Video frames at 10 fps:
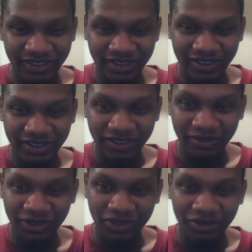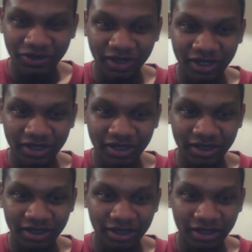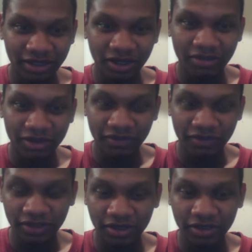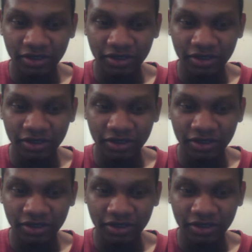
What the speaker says: So make sure you like and comment the video,